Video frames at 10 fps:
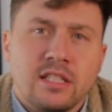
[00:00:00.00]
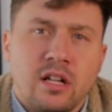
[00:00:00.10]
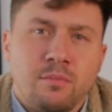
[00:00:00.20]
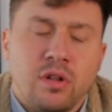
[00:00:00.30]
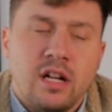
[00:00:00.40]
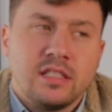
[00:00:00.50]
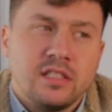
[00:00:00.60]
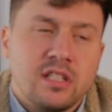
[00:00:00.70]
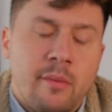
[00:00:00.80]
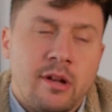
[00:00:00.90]
Unplugged
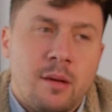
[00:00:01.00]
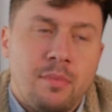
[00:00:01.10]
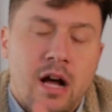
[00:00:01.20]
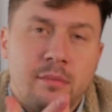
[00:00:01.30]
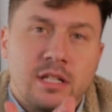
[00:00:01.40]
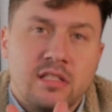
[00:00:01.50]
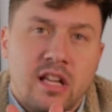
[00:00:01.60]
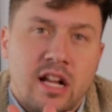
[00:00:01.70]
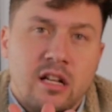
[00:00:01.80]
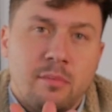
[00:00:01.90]
is coming up. I'm
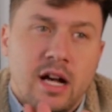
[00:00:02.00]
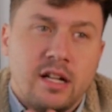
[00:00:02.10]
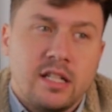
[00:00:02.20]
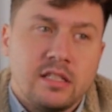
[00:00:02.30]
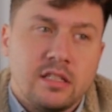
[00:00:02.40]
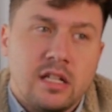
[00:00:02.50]
excited about it.